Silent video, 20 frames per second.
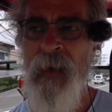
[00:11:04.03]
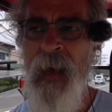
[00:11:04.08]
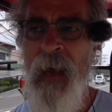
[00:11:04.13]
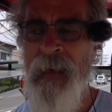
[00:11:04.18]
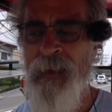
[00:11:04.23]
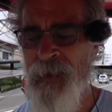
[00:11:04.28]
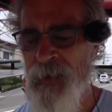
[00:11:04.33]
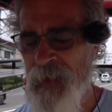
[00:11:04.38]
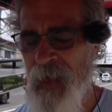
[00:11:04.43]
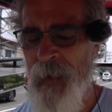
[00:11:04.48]

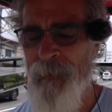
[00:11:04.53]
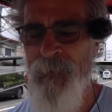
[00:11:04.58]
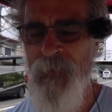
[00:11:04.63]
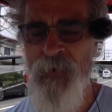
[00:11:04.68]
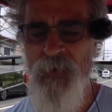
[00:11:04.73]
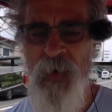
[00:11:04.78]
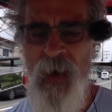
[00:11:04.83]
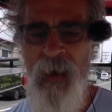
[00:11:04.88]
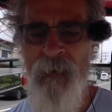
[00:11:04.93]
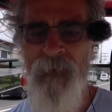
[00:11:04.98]
and stop the
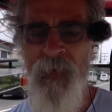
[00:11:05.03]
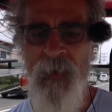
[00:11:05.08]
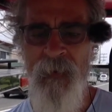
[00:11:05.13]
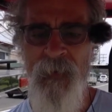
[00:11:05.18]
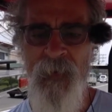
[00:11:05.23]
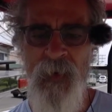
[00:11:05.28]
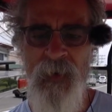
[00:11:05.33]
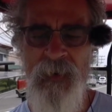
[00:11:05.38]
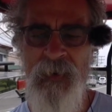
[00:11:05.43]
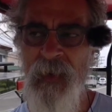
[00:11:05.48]
traffic
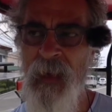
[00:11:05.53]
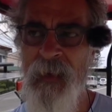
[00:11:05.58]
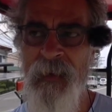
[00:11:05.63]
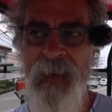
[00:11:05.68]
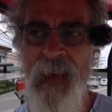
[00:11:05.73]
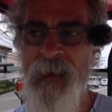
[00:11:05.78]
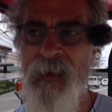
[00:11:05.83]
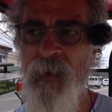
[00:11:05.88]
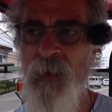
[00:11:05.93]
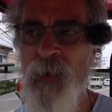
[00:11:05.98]
first like
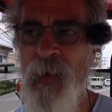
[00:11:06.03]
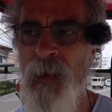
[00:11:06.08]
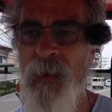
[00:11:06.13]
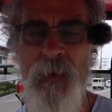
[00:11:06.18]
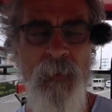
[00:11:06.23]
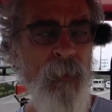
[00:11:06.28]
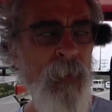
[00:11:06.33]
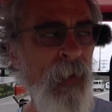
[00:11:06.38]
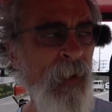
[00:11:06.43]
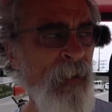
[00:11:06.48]
they do at
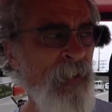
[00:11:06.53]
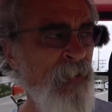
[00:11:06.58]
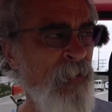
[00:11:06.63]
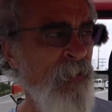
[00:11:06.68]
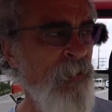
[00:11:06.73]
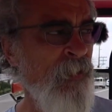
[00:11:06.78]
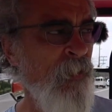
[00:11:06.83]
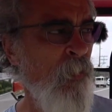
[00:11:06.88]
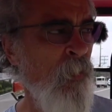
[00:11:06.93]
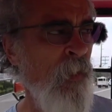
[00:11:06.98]
other places.
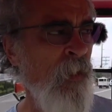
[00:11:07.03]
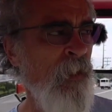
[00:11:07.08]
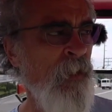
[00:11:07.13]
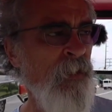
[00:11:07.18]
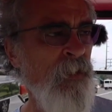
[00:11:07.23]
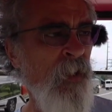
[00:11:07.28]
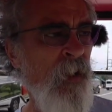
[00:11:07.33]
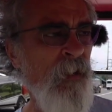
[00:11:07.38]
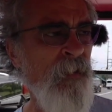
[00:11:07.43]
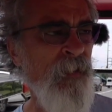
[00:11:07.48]
So we're going
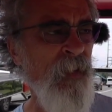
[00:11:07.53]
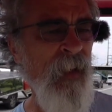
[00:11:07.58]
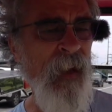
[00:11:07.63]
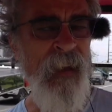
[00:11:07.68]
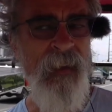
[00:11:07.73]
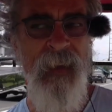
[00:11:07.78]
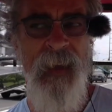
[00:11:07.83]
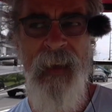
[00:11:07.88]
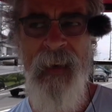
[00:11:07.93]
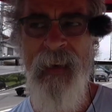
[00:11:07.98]
to talk to
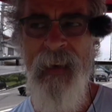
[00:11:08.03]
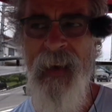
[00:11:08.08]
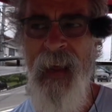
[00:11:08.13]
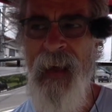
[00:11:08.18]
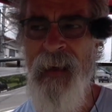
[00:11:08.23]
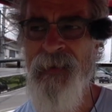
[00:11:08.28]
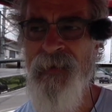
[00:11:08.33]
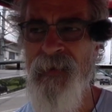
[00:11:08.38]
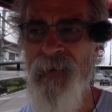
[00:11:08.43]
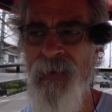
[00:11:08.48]
that lady and
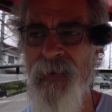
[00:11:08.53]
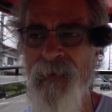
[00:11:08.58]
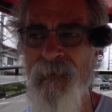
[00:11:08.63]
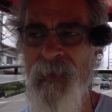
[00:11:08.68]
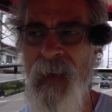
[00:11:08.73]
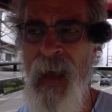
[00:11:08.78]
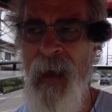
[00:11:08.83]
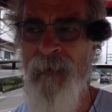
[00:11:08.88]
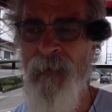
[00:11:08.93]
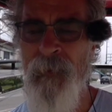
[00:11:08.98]
ask her to
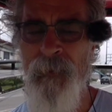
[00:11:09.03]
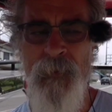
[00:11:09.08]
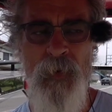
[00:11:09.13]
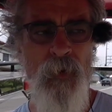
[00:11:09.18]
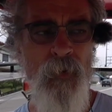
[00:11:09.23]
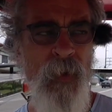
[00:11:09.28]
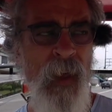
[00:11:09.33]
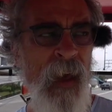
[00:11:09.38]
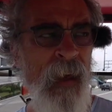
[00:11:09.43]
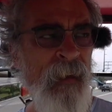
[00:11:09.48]
have them
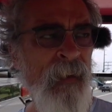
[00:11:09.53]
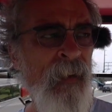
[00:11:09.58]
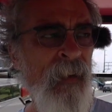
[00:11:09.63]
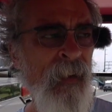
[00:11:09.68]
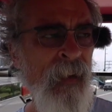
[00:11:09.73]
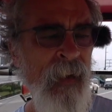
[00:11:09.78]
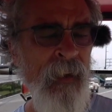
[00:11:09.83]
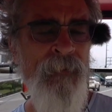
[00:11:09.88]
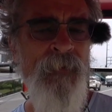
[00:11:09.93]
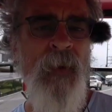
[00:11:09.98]
do that
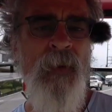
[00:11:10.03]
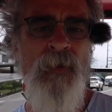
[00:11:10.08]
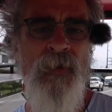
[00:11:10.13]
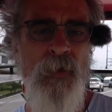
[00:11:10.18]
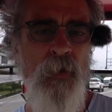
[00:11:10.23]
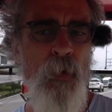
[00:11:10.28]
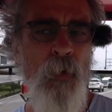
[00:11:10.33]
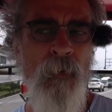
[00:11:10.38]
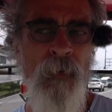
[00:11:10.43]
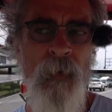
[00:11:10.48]
if there's
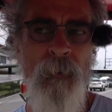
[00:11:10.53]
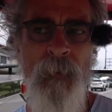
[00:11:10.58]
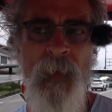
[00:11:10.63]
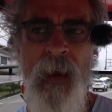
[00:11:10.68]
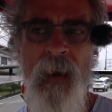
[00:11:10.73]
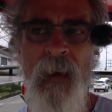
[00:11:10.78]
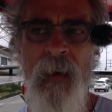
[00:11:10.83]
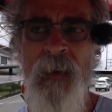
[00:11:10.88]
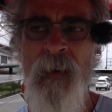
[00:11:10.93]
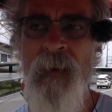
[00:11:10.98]
two of them
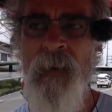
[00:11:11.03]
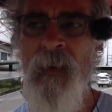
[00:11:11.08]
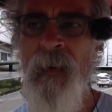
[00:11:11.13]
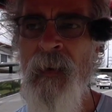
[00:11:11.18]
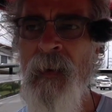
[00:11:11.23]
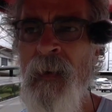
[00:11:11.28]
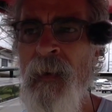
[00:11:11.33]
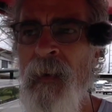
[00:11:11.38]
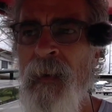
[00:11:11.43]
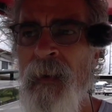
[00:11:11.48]
there.
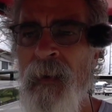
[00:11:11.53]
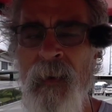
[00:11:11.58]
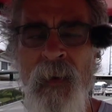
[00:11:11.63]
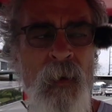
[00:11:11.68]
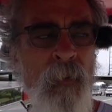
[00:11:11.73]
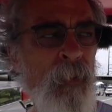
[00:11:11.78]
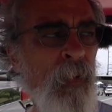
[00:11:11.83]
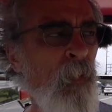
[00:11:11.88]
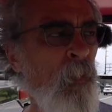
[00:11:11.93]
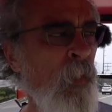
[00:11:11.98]
You
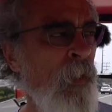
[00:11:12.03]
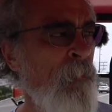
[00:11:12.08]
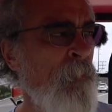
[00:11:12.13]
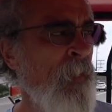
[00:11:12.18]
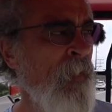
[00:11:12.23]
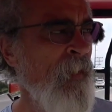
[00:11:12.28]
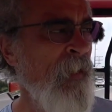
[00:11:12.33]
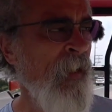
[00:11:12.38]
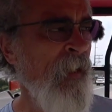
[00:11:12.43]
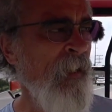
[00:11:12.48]
know, but we've
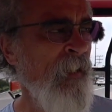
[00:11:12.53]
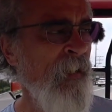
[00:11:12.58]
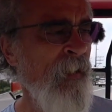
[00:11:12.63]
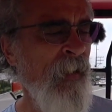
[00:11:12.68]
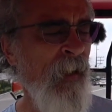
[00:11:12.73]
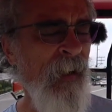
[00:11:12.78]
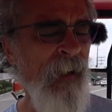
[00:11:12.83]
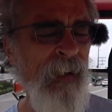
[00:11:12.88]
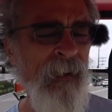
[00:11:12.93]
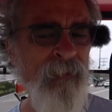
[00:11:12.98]
been getting
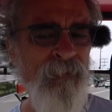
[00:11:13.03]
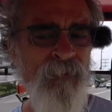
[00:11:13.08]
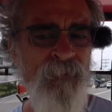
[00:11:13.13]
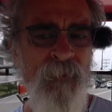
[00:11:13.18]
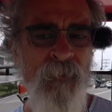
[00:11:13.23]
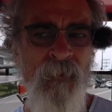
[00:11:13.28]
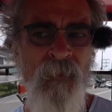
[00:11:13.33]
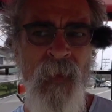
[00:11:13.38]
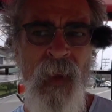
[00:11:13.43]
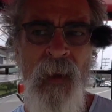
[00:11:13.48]

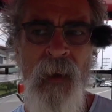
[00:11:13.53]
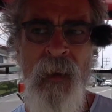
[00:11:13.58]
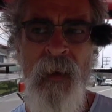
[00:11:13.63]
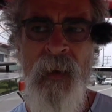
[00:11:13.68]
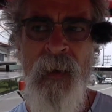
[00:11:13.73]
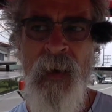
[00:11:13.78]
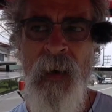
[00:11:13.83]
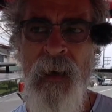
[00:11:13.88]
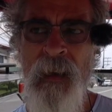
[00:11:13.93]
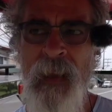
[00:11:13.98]

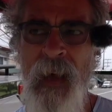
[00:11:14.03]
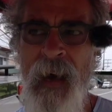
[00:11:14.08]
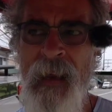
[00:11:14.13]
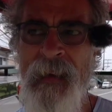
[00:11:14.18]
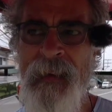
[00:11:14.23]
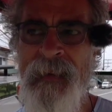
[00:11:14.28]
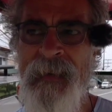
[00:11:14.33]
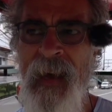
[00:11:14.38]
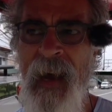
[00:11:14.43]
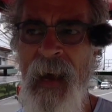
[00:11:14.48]
a lot
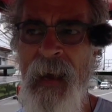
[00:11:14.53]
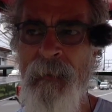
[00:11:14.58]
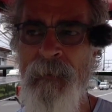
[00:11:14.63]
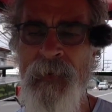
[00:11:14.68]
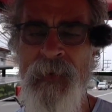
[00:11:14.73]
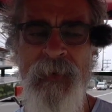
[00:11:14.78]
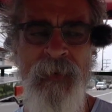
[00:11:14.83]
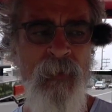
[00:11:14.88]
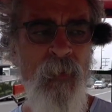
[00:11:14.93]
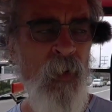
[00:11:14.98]
of times
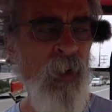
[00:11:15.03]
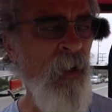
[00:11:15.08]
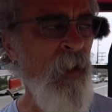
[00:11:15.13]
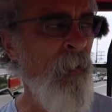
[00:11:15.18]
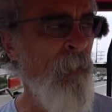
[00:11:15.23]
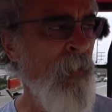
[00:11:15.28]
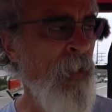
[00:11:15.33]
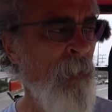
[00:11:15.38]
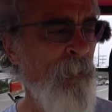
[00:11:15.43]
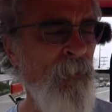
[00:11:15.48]
we're
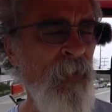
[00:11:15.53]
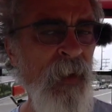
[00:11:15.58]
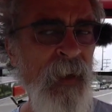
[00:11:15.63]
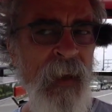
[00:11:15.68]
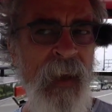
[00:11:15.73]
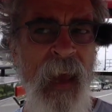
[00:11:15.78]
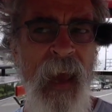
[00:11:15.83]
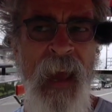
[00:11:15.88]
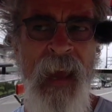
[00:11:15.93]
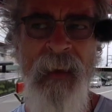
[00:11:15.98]
coming up to
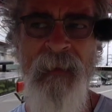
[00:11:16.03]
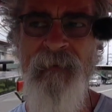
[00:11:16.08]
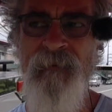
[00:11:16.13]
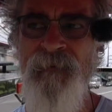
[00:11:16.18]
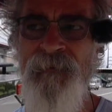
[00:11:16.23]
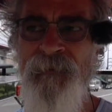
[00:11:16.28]
the gate,